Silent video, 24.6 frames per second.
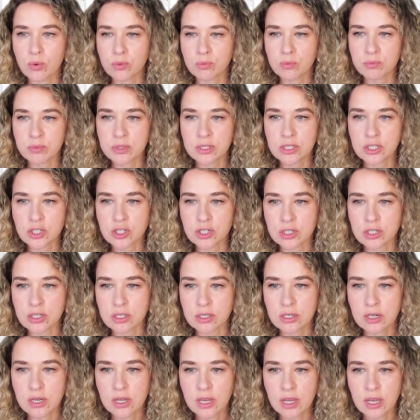picture
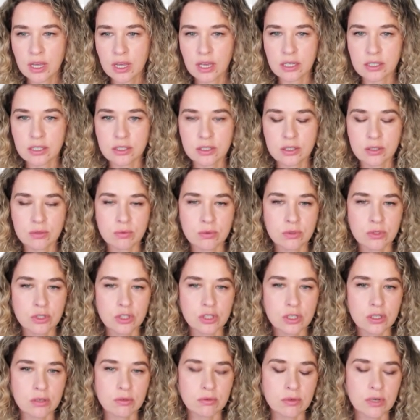and it will
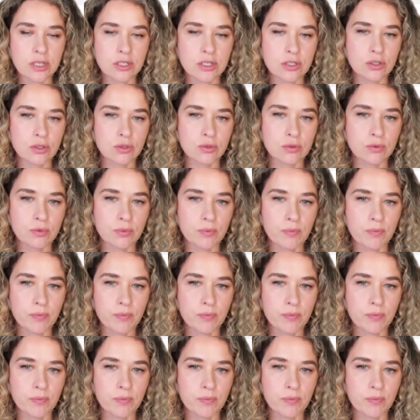generate you